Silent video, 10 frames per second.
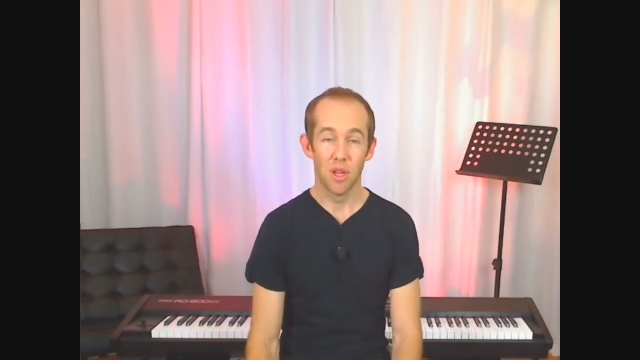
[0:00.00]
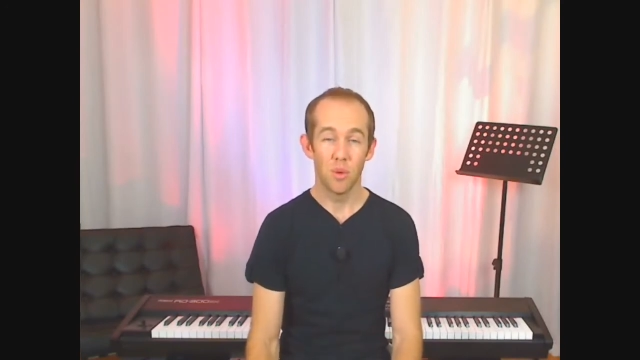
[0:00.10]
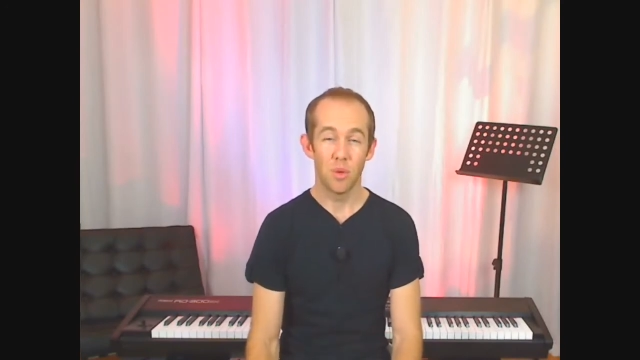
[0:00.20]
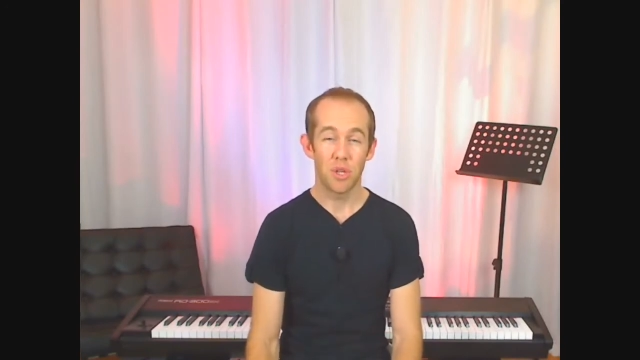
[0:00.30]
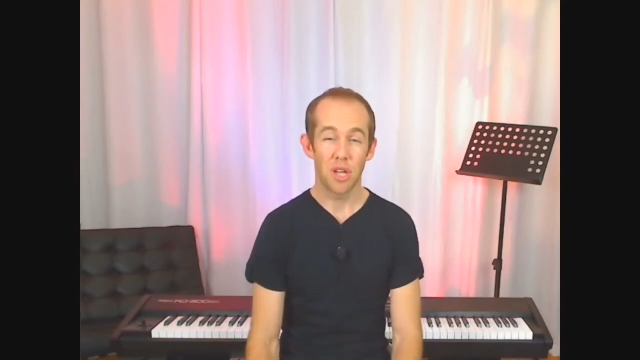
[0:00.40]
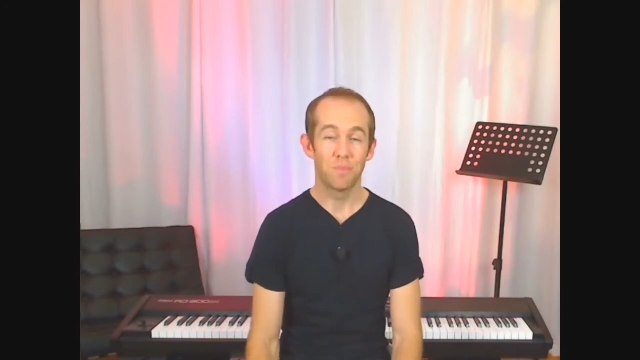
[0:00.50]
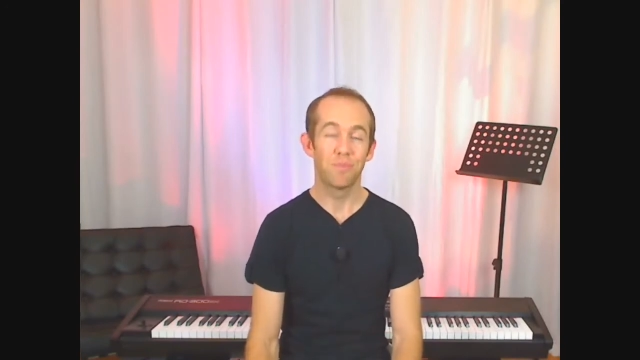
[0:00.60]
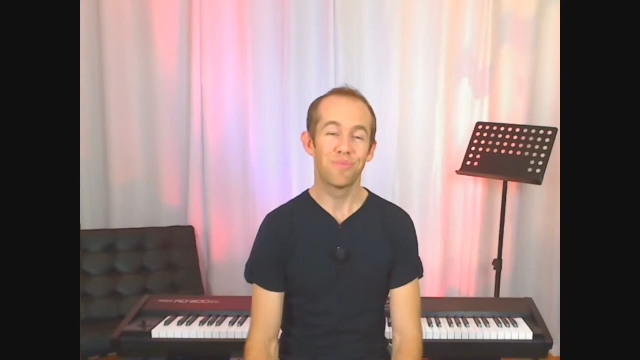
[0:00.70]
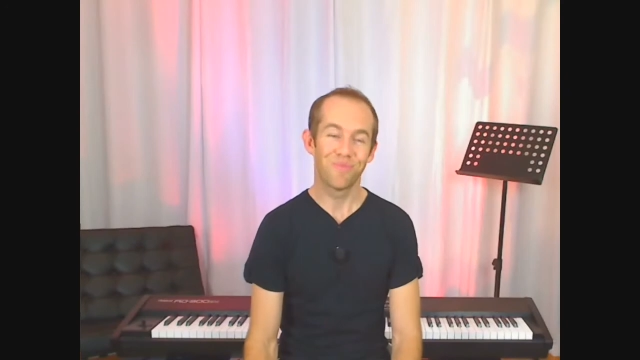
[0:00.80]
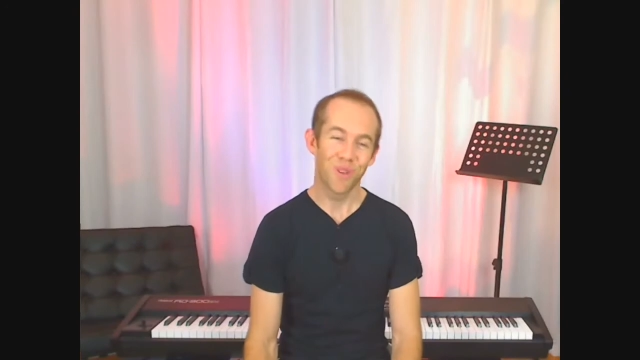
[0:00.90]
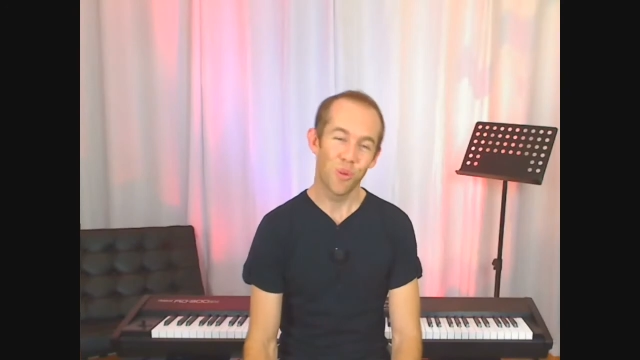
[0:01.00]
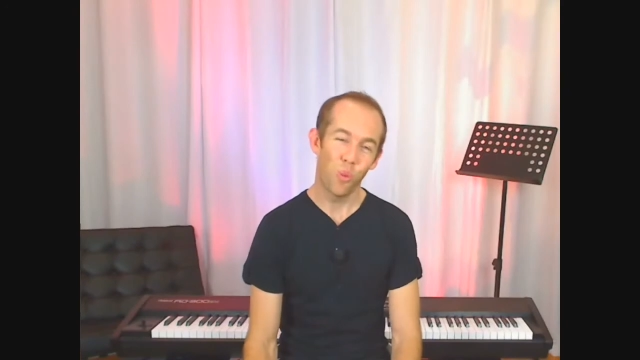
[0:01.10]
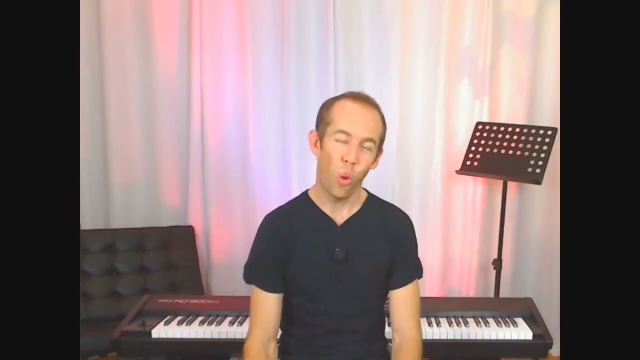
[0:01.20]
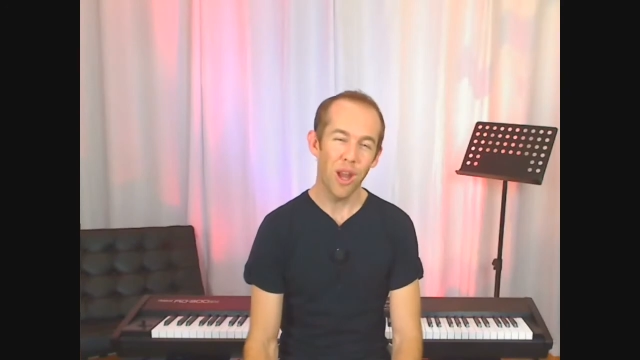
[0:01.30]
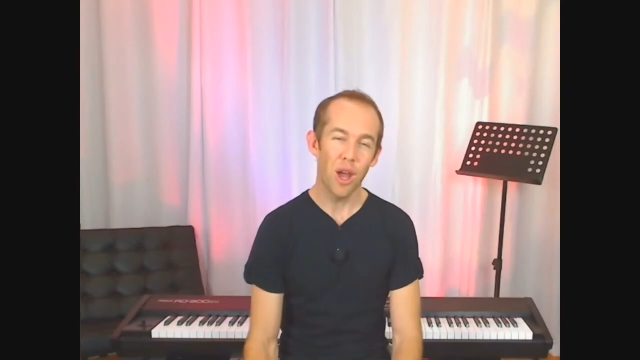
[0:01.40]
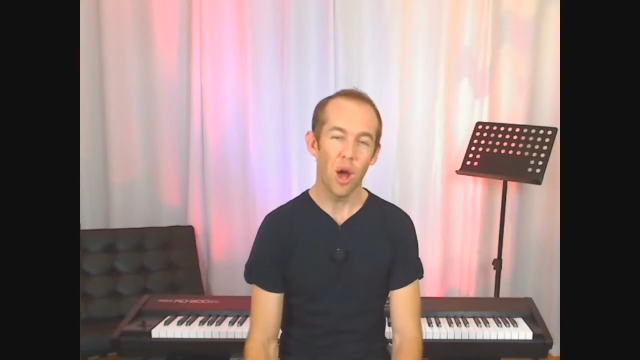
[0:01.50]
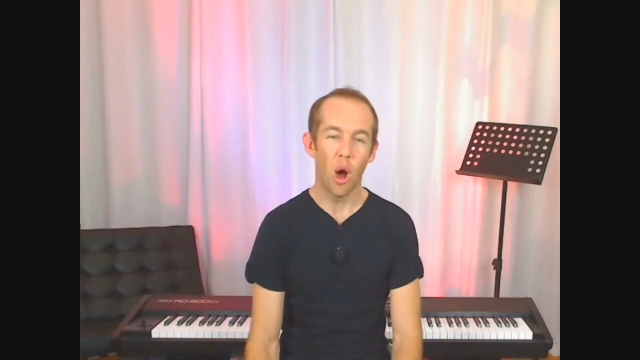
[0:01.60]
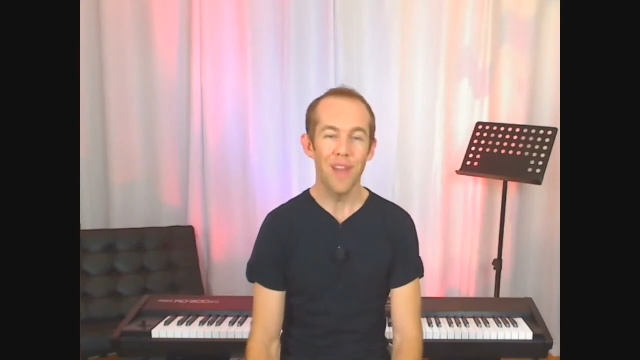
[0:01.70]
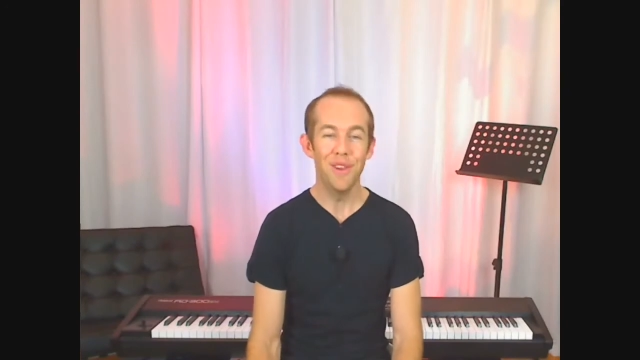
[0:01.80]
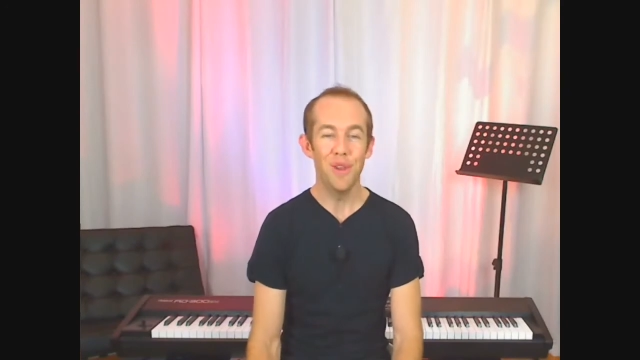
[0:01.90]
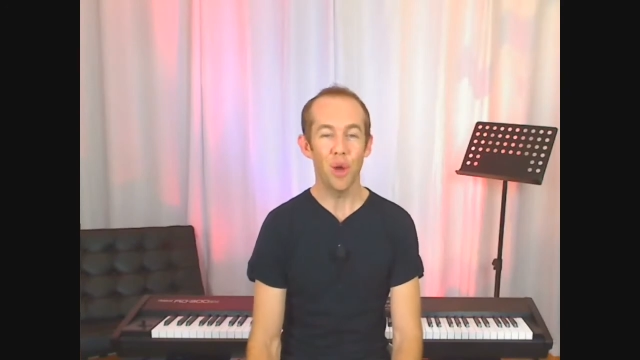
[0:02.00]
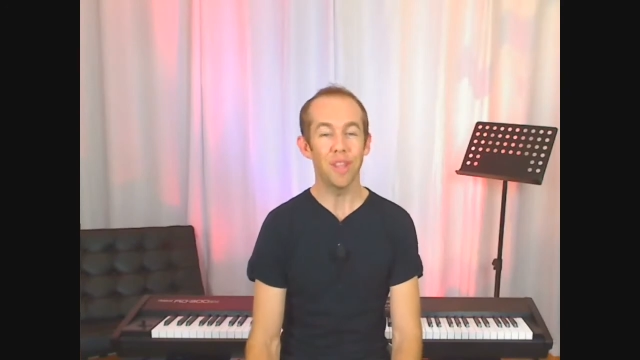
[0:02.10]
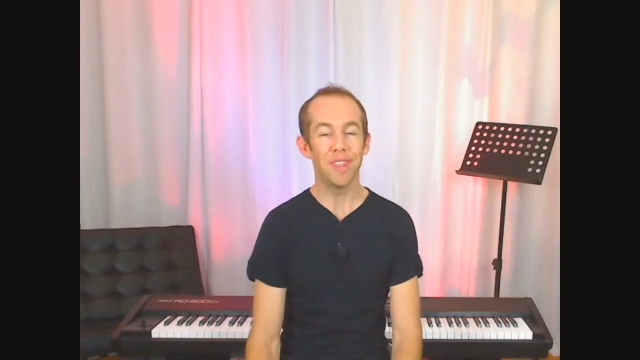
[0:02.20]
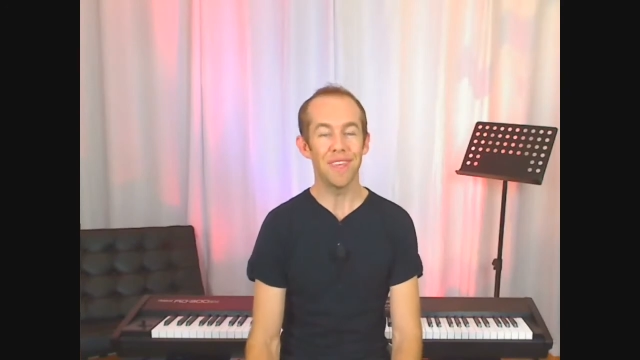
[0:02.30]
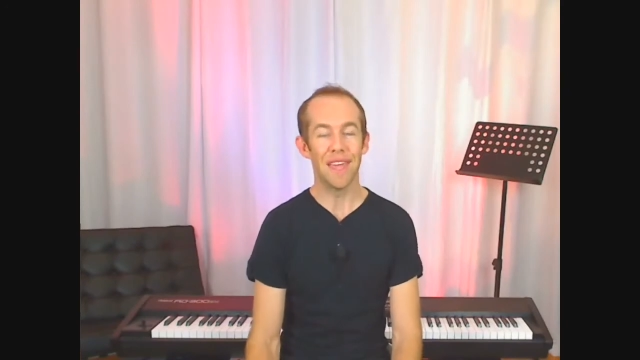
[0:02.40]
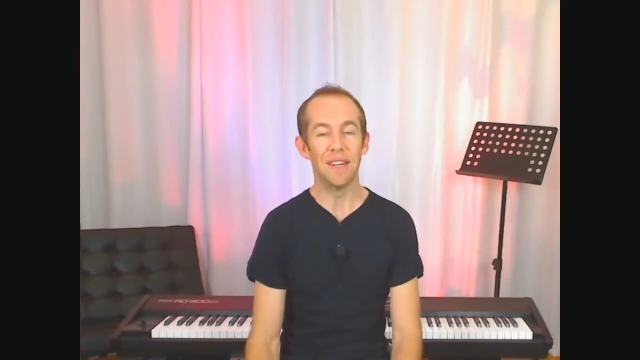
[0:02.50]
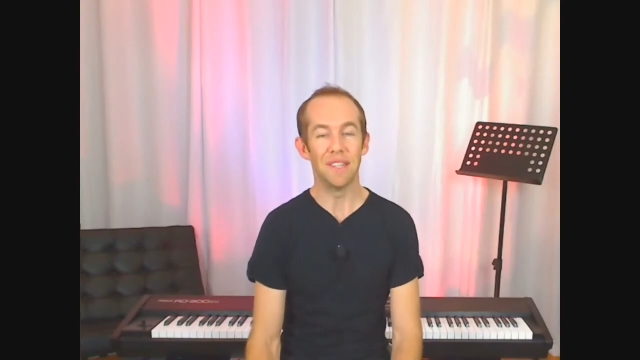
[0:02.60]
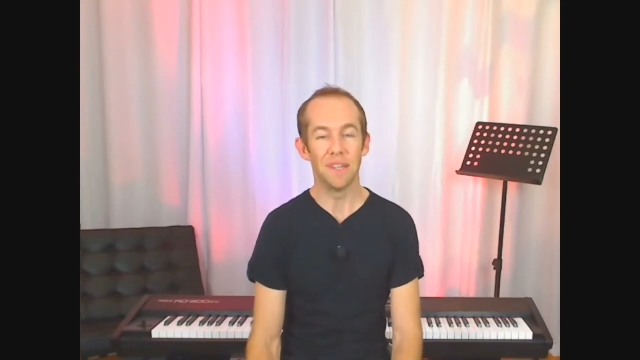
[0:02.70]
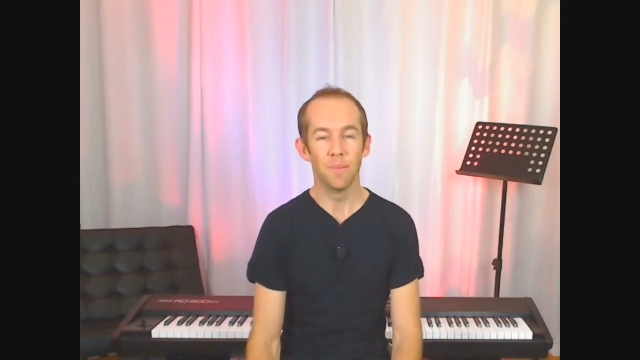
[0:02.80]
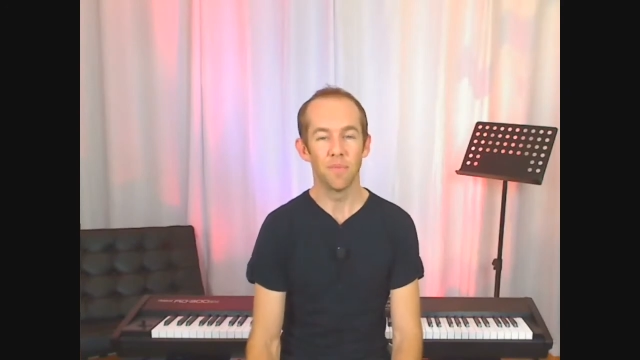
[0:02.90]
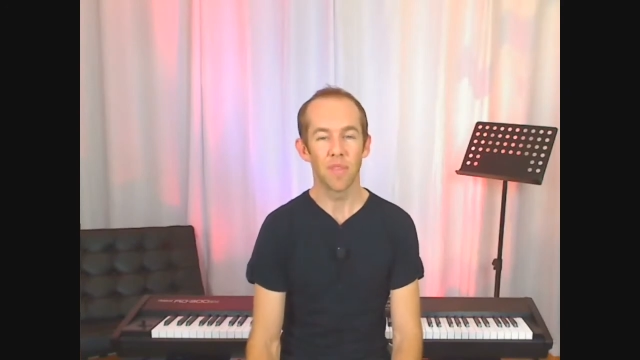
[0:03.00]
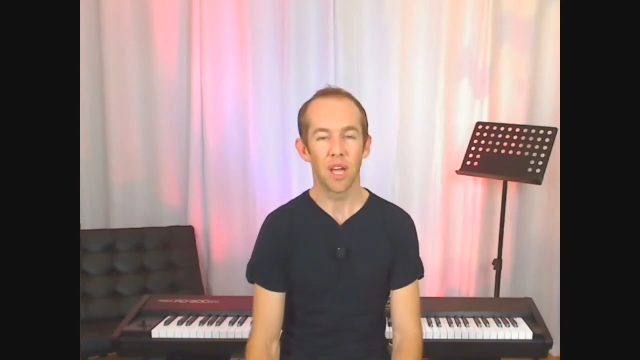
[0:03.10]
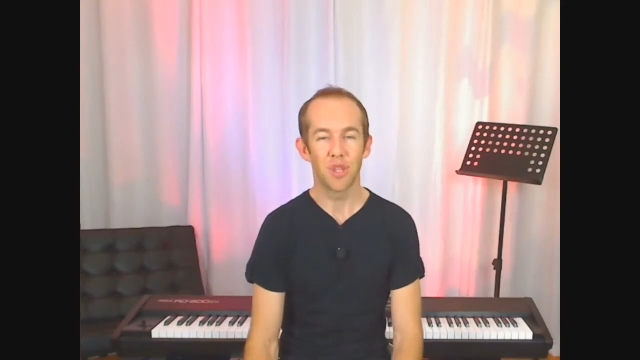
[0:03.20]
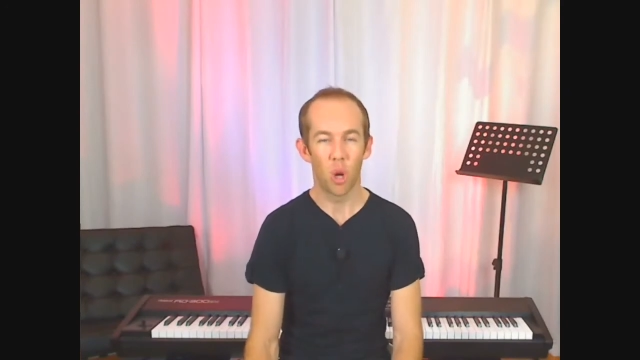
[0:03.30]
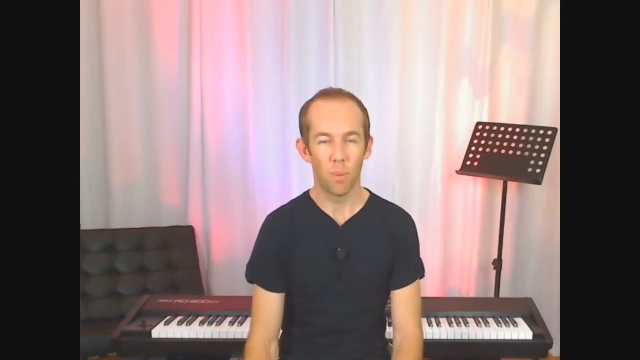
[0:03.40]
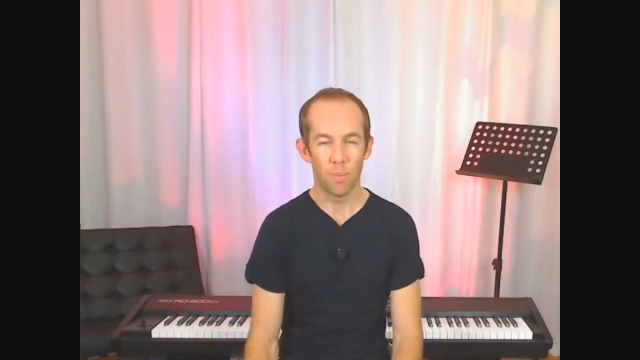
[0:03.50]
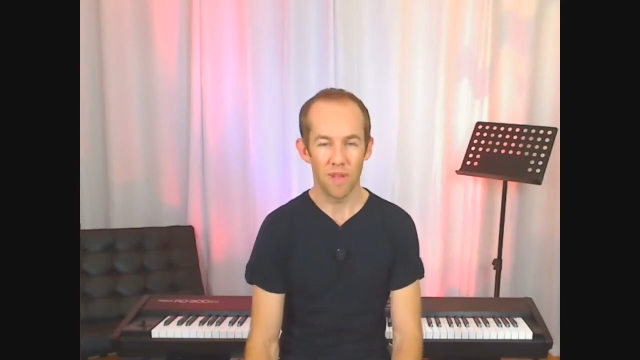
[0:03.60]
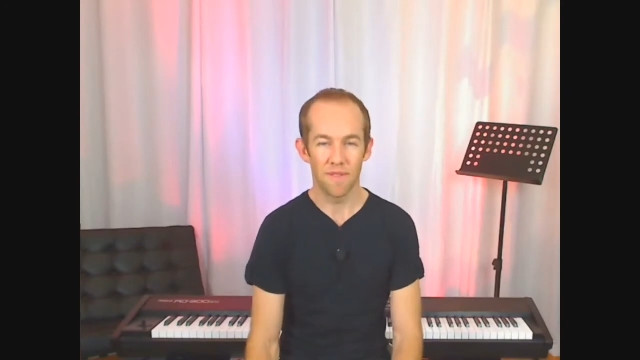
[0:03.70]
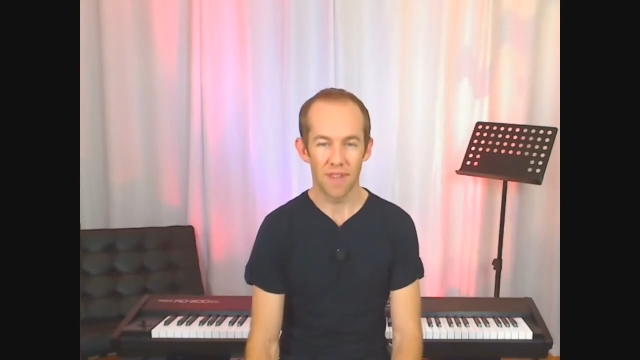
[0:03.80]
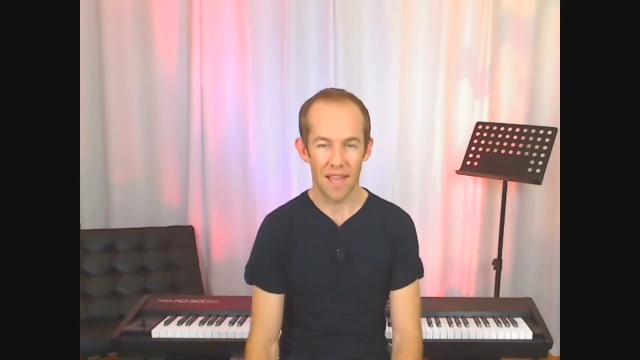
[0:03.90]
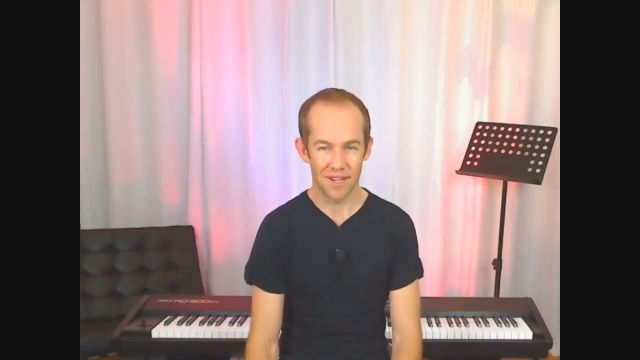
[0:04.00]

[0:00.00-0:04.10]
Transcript: which had quite a high note at the end, a top B flat.